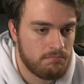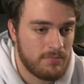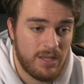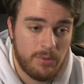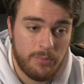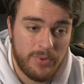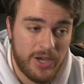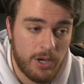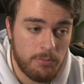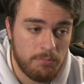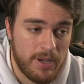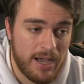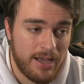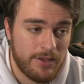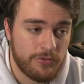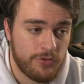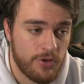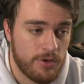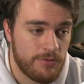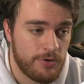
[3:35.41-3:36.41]
There we go,
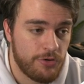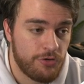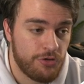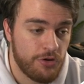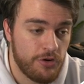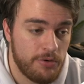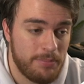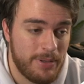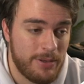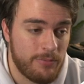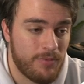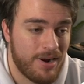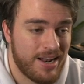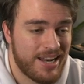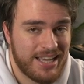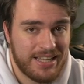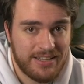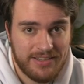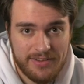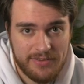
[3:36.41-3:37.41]
our server should be
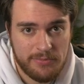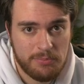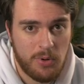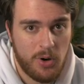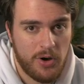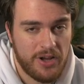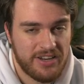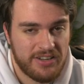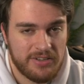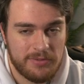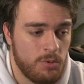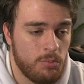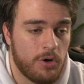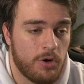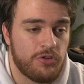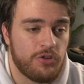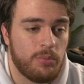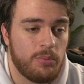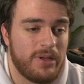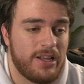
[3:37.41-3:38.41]
running at this point.
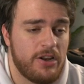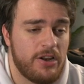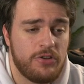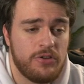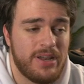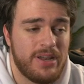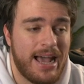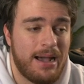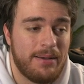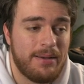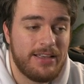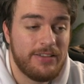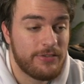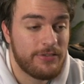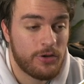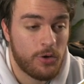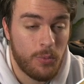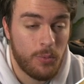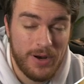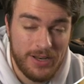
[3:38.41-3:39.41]
What you'll want to do now is
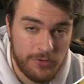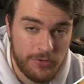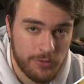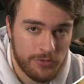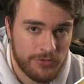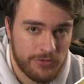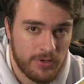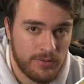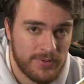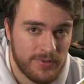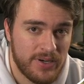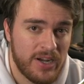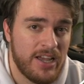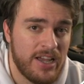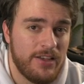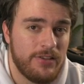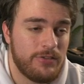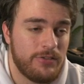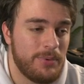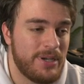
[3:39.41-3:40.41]
quit your server
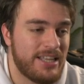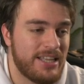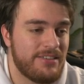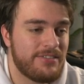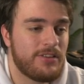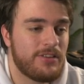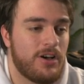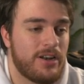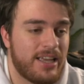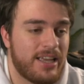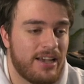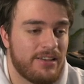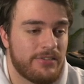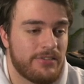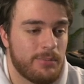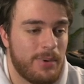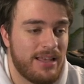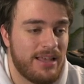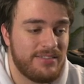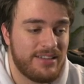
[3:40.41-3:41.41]
so we can start
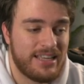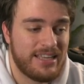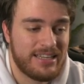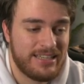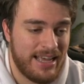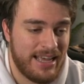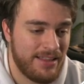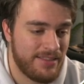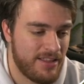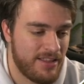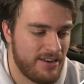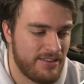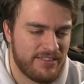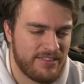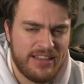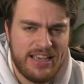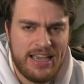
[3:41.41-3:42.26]
customizing it now that it's